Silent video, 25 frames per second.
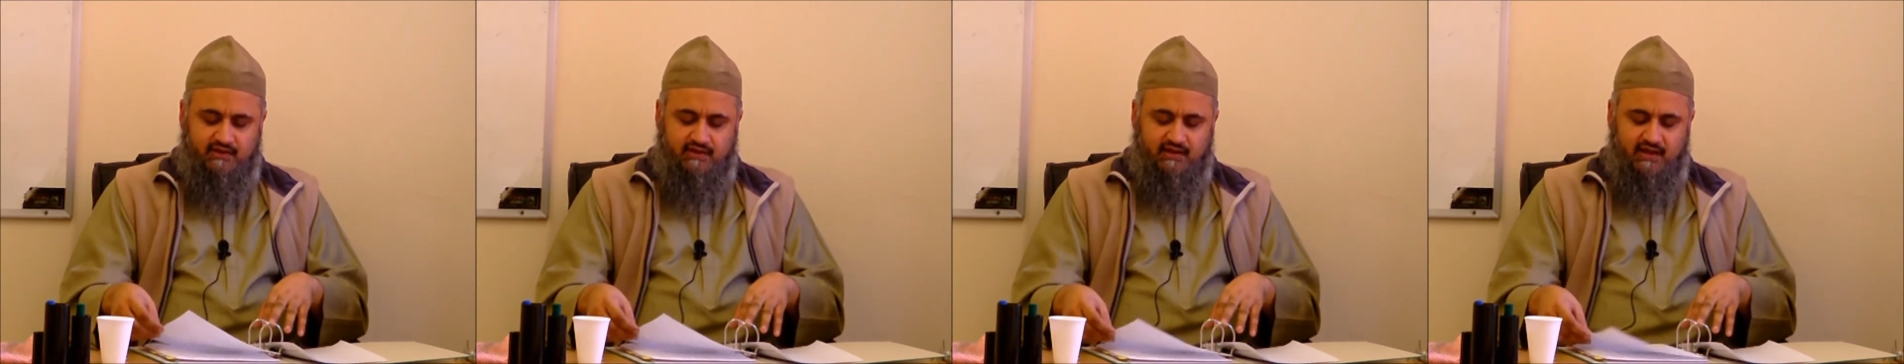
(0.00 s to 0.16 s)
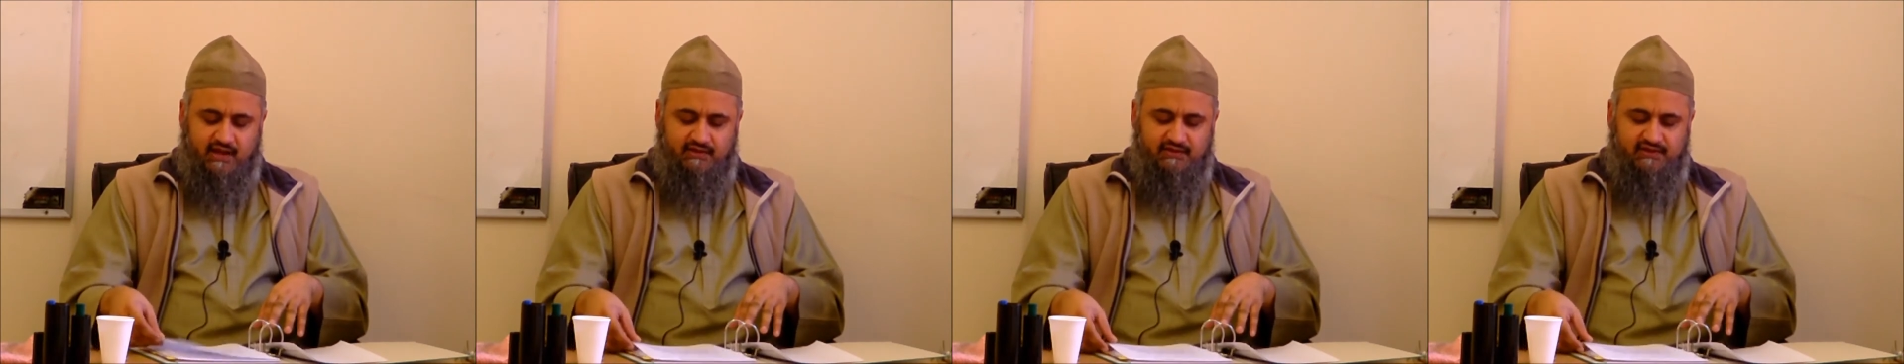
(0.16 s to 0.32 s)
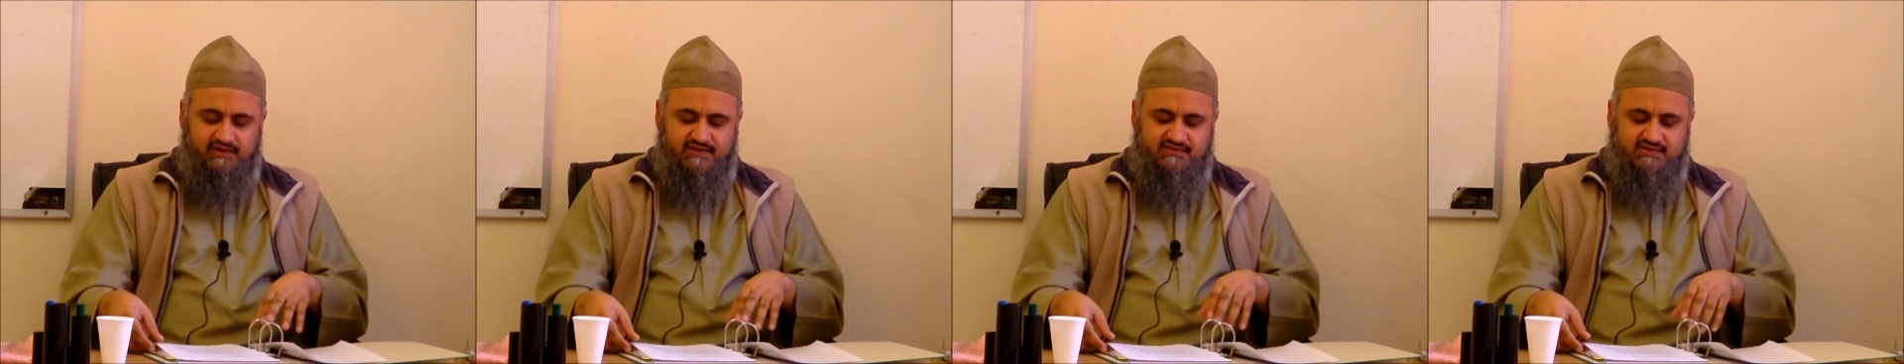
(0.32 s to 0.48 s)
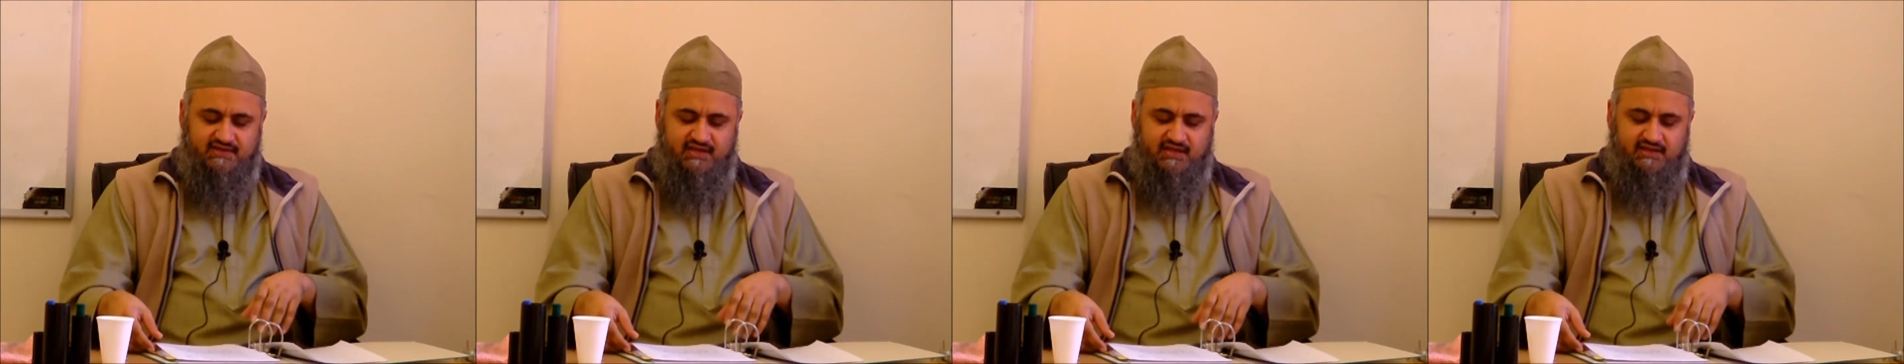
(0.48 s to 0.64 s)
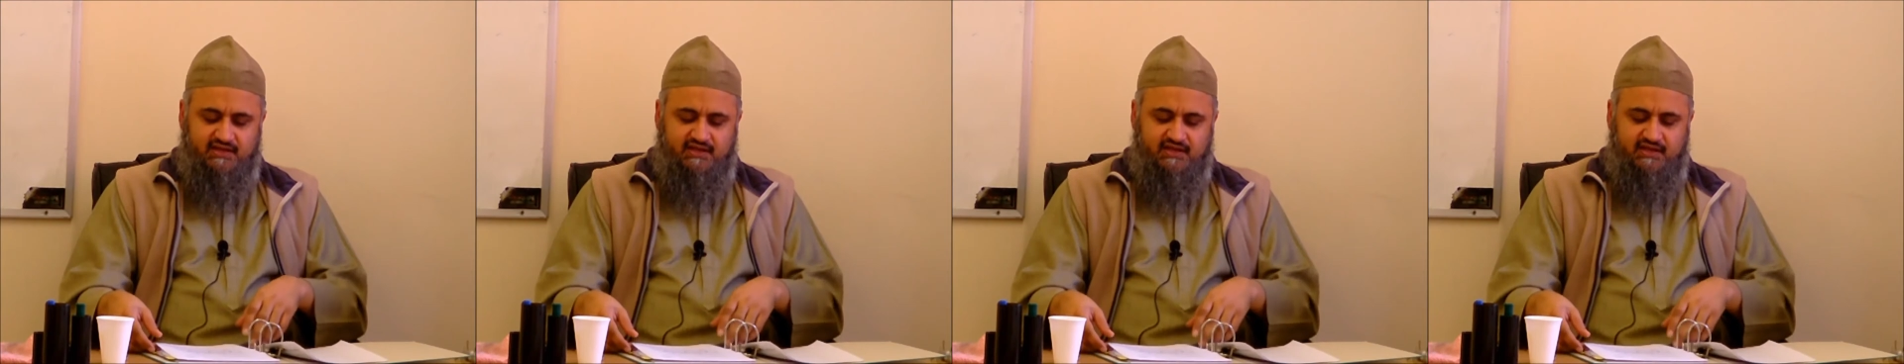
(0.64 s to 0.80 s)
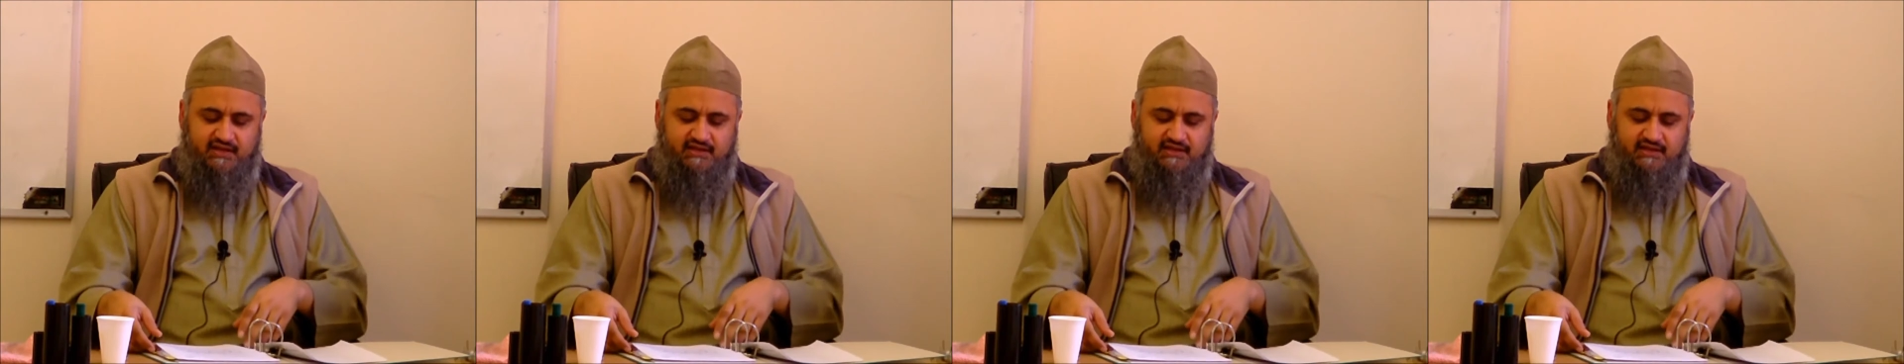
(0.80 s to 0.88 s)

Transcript: understanding